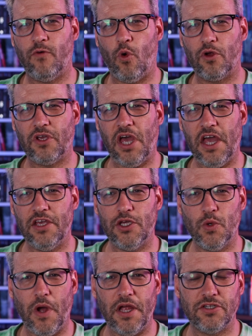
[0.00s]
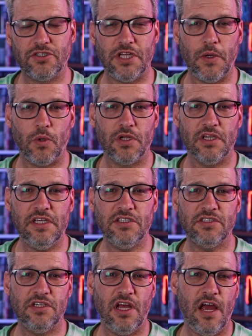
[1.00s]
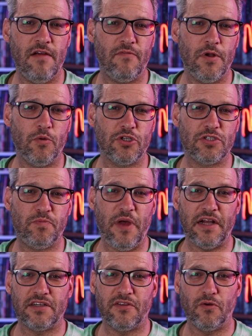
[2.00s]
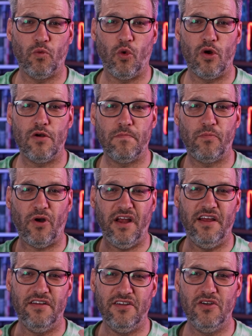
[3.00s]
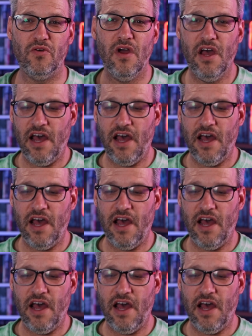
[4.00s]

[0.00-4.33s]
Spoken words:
4K UHD release in every respect of the word, brand new,